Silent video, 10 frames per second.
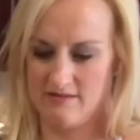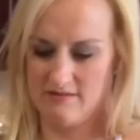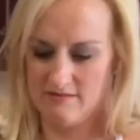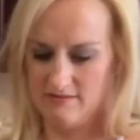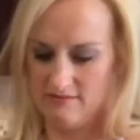
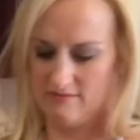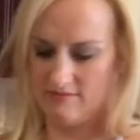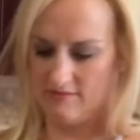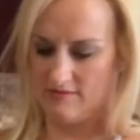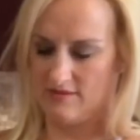
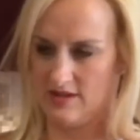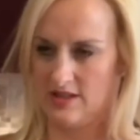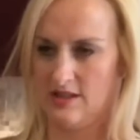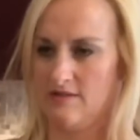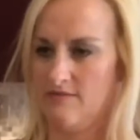
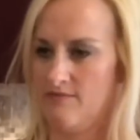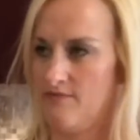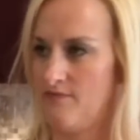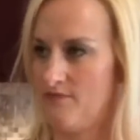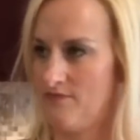
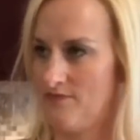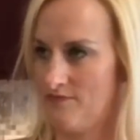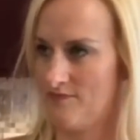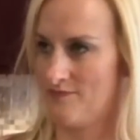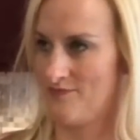
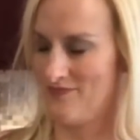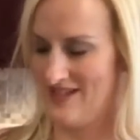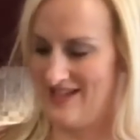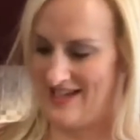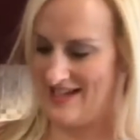
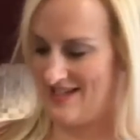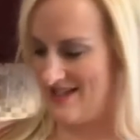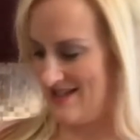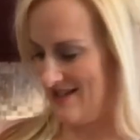(not speaking)